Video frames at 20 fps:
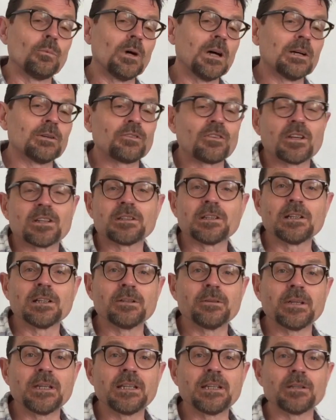Well done,
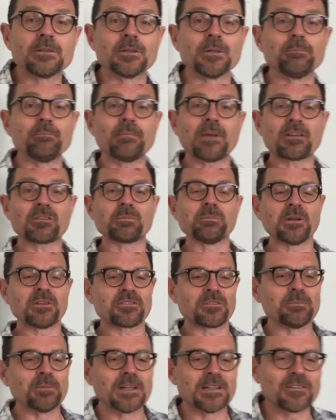Louis. You're a maths
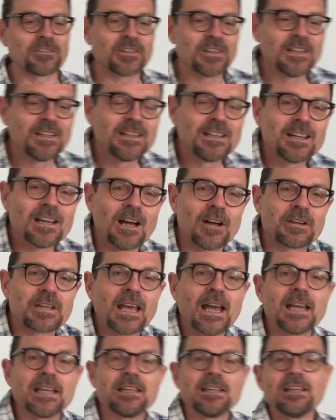mastermind.
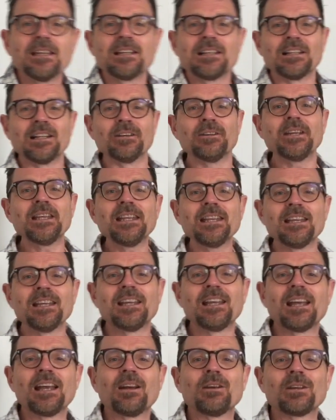Okay, Louis,
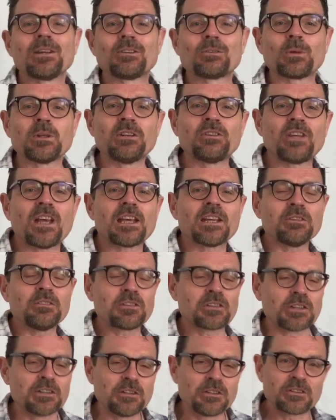20 seconds.
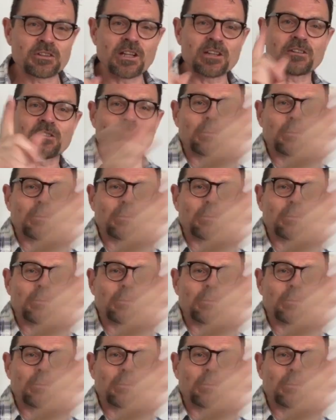Can you set the